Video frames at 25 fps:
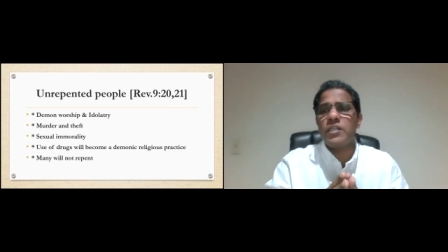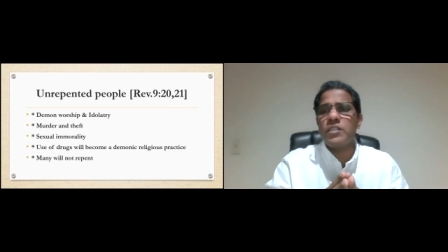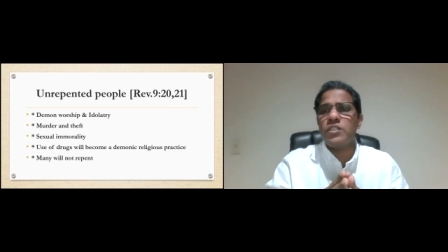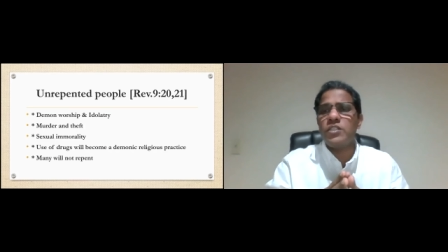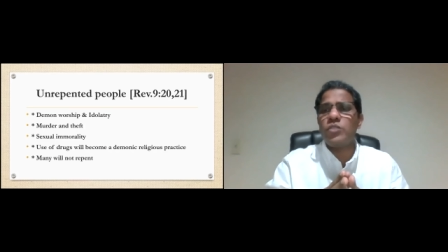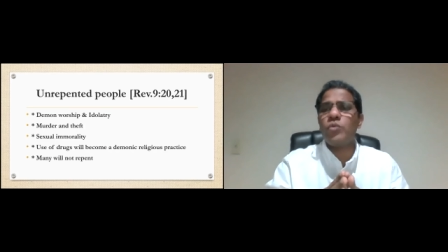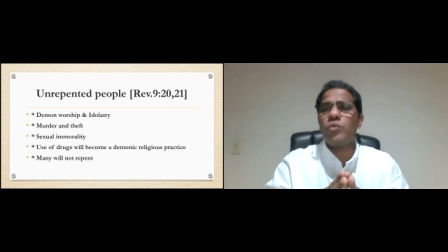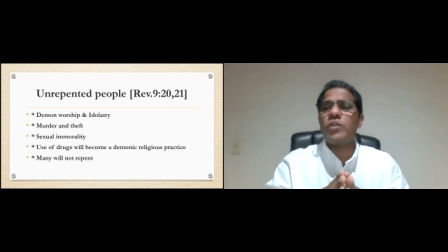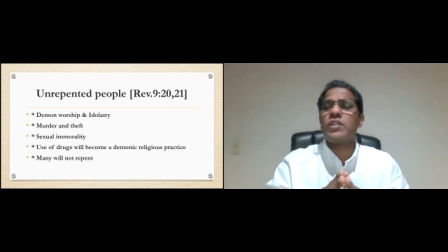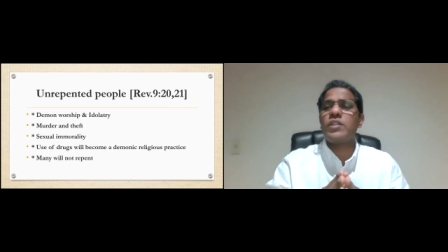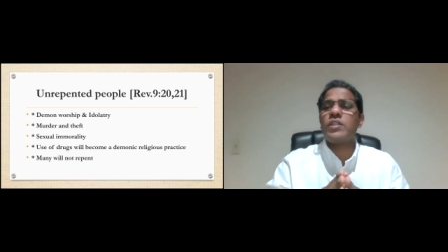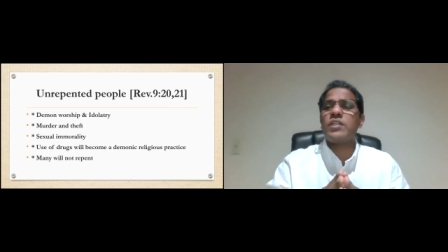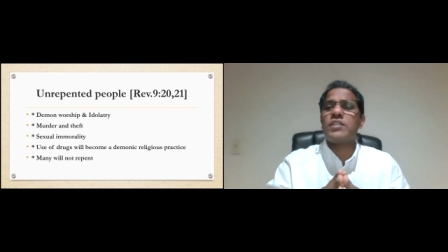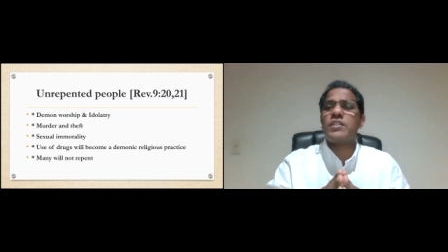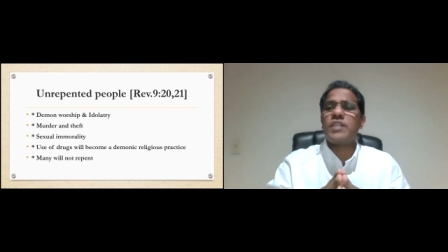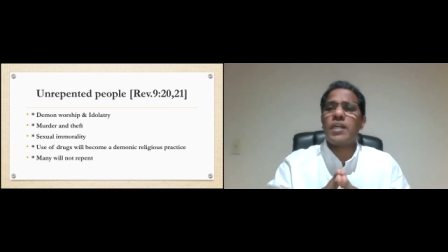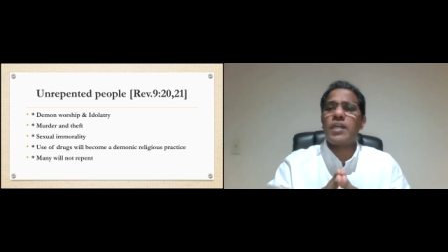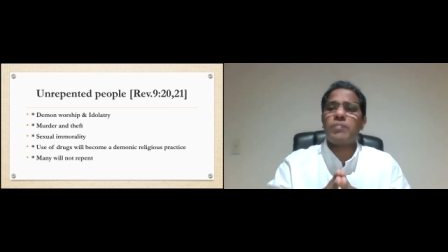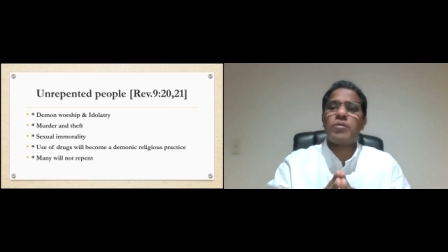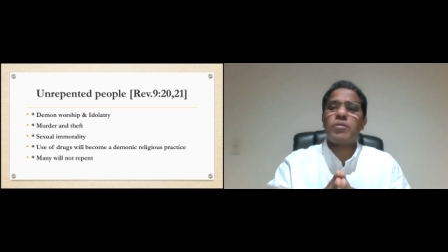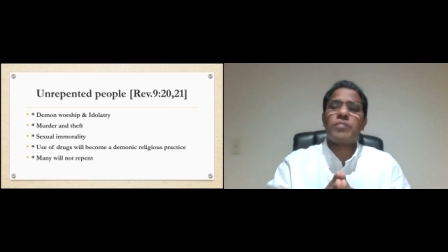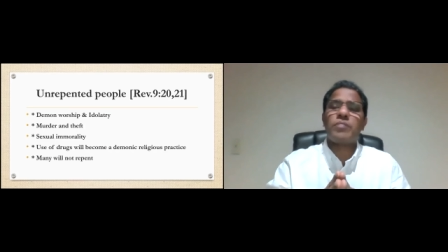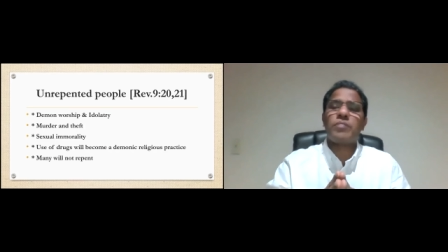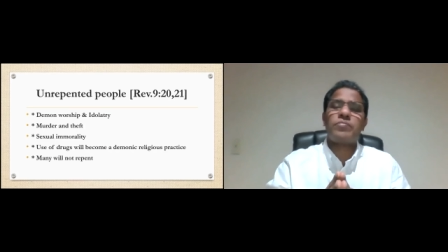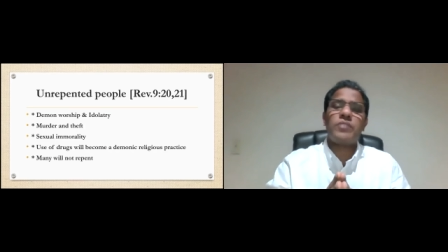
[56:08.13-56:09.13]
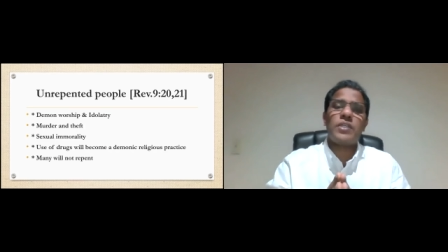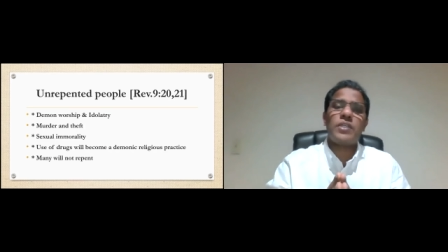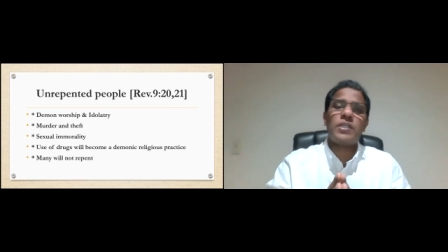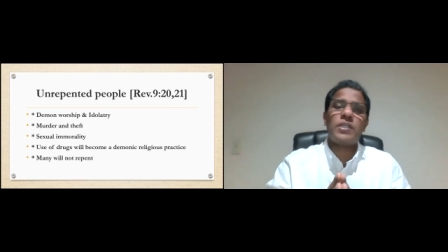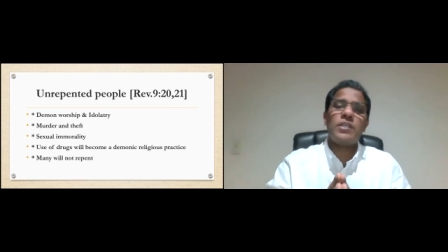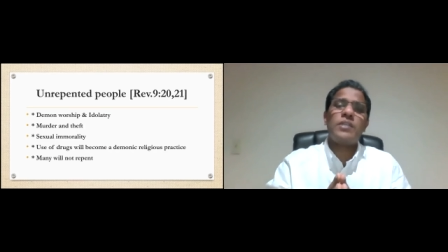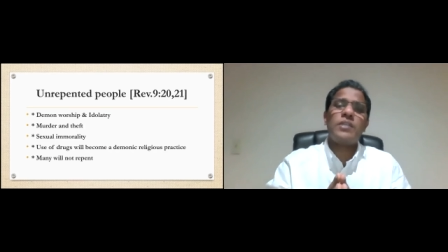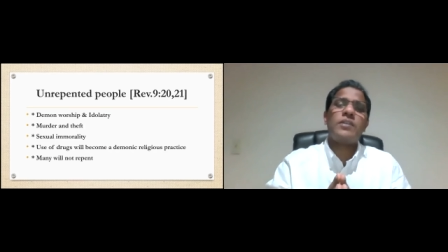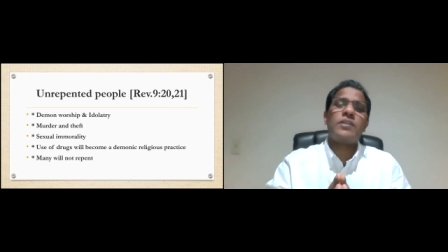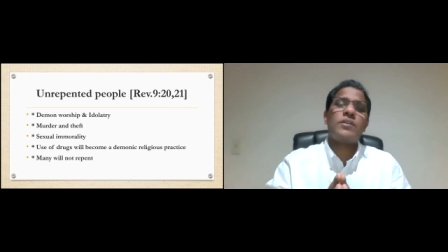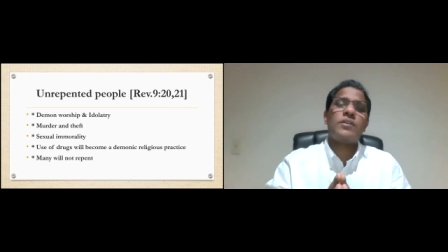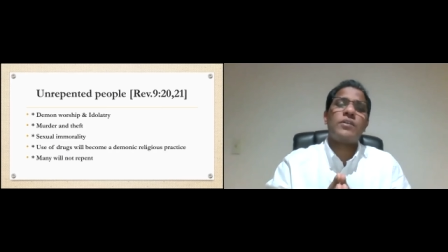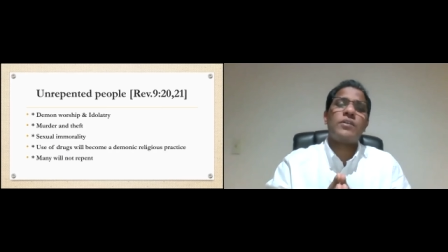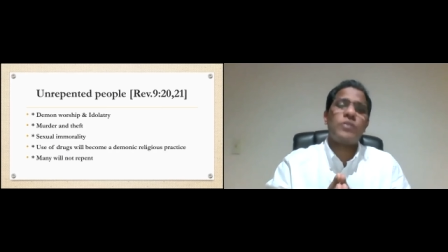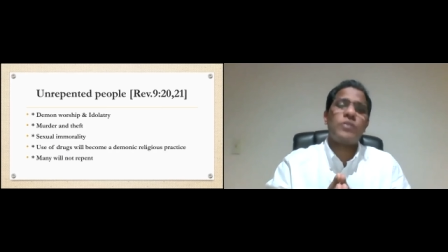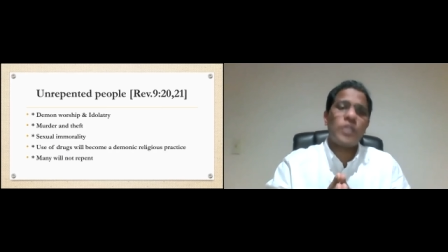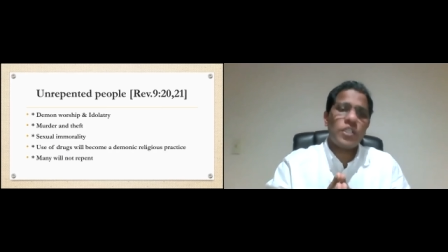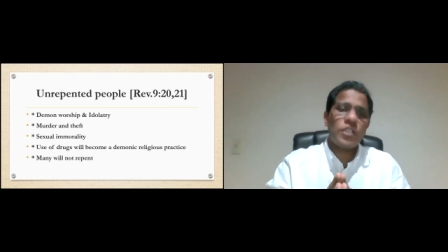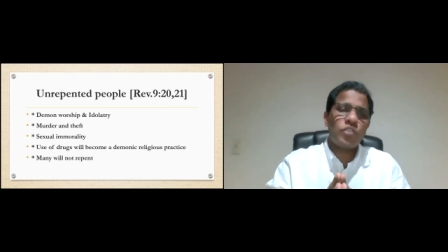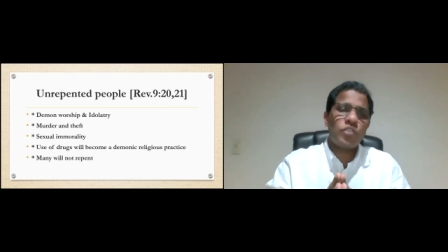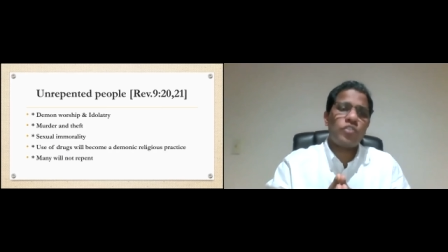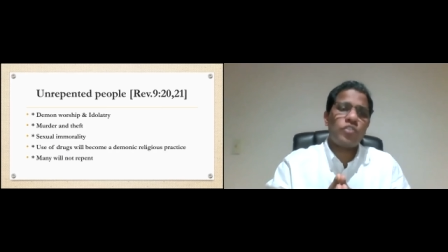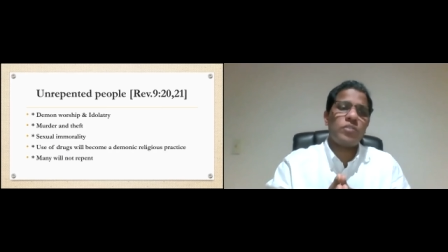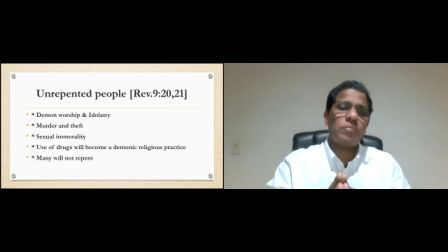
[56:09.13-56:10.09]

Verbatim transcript: during the time of the great